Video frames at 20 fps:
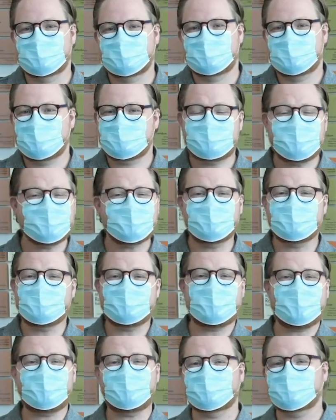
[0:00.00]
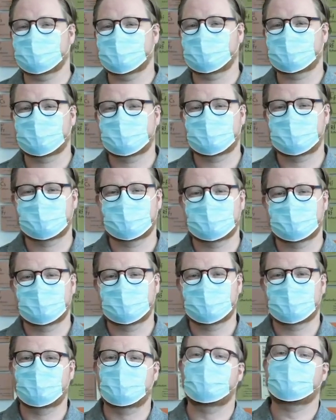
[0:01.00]
You're figuring it out.
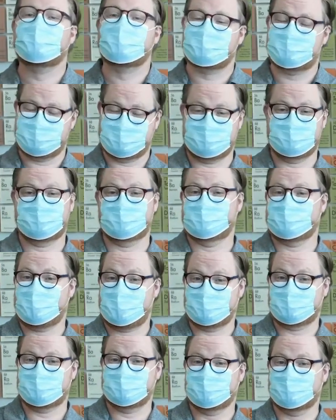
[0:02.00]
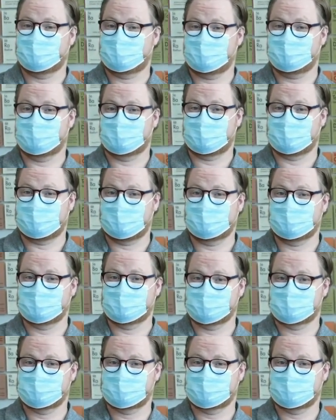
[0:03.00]
We're figuring it out here at Union College.